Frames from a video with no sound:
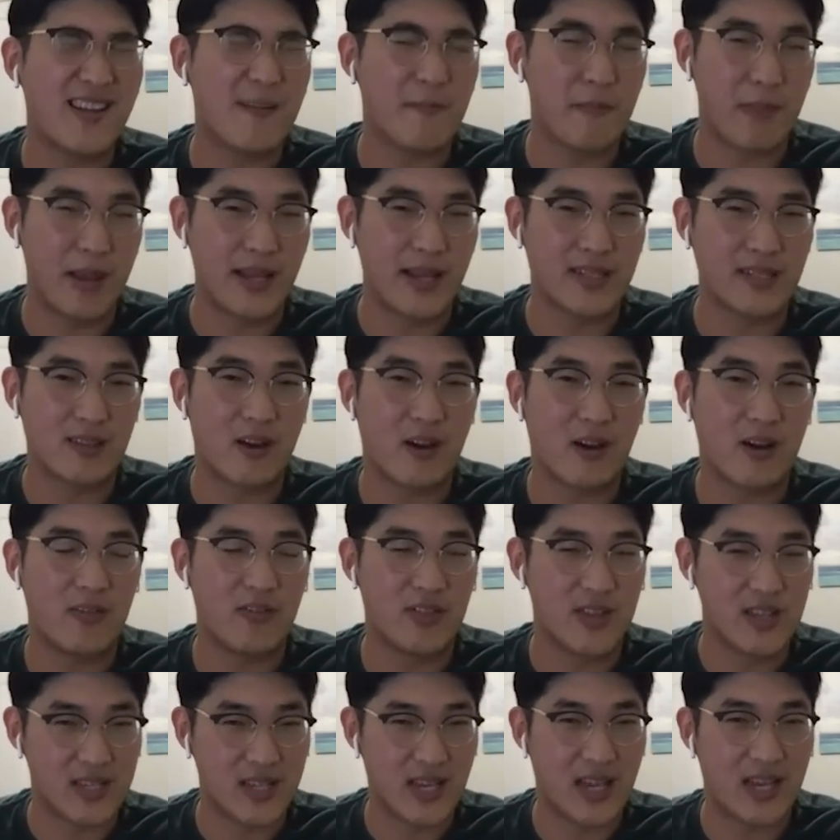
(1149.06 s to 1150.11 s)
flying, based
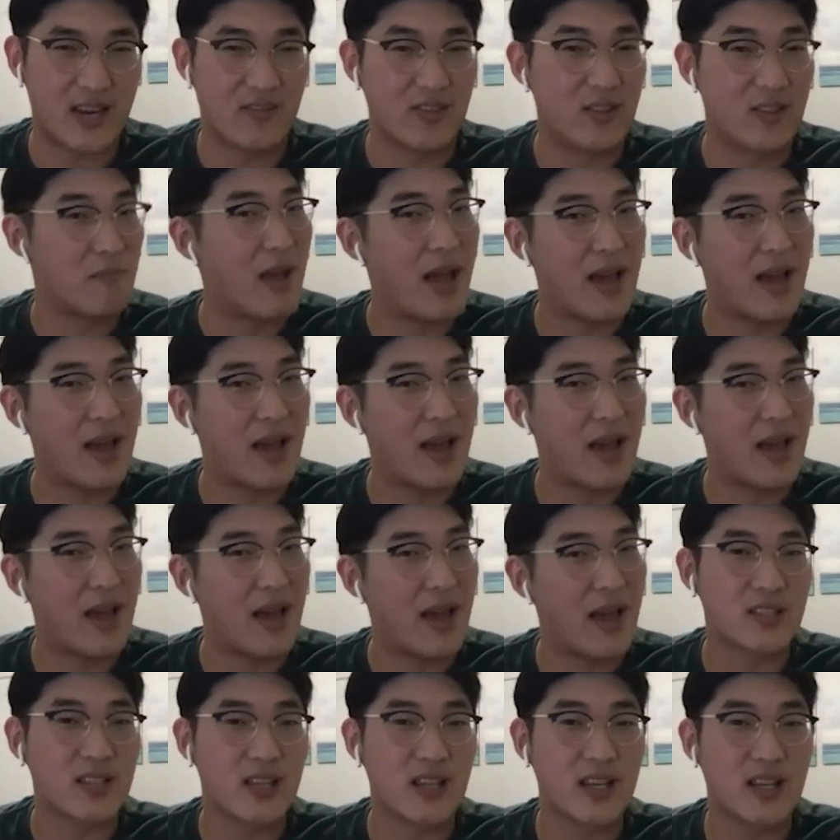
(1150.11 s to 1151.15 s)
on this kind of
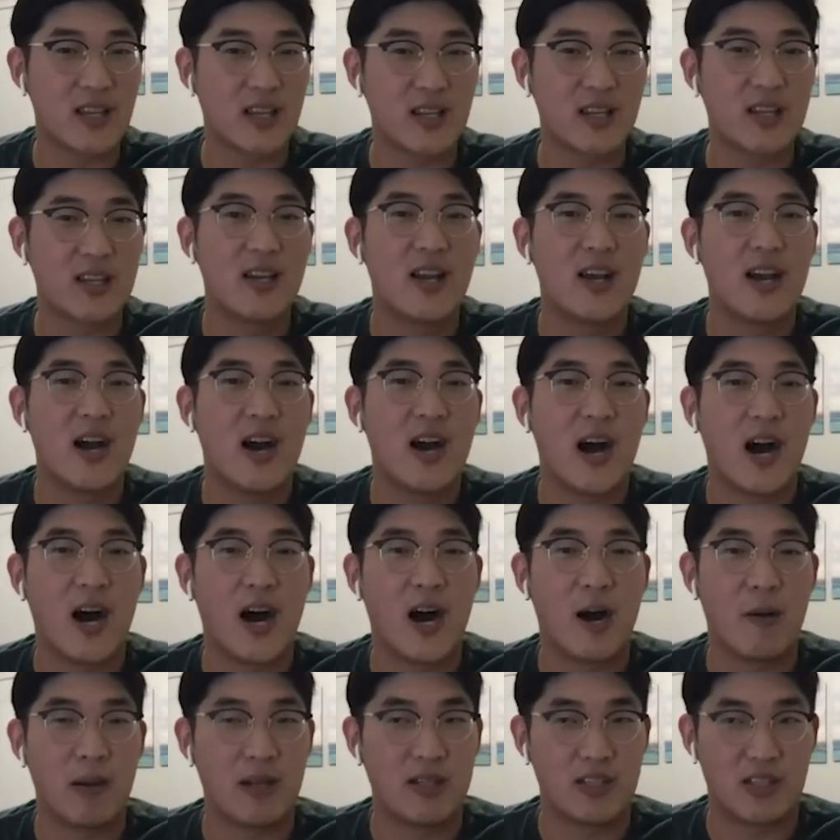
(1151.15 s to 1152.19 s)
demand that we're seeing,
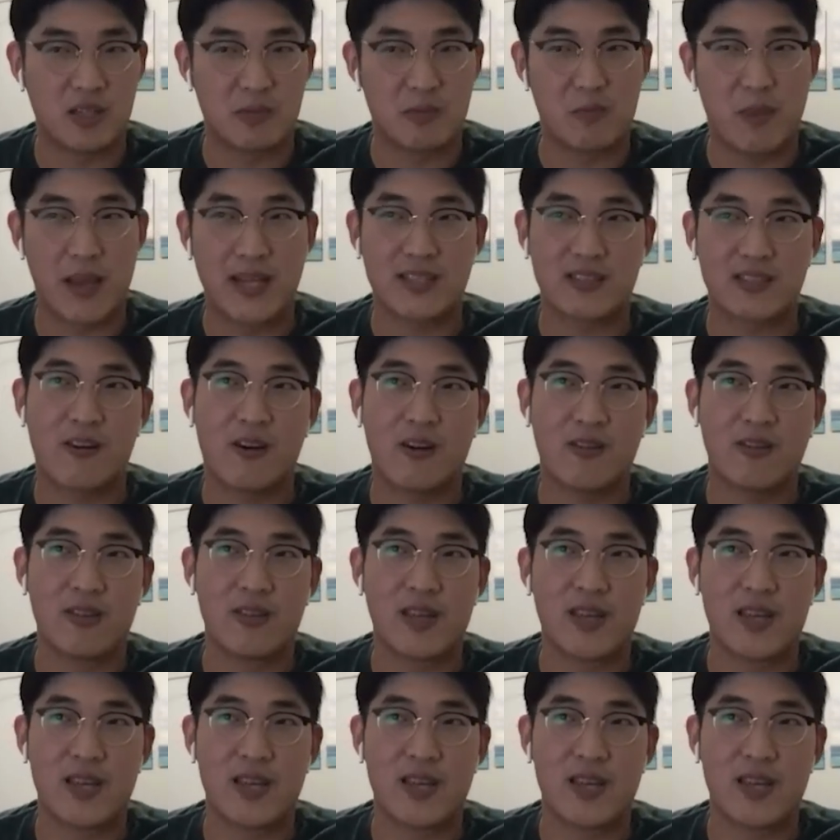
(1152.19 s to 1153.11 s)
and just based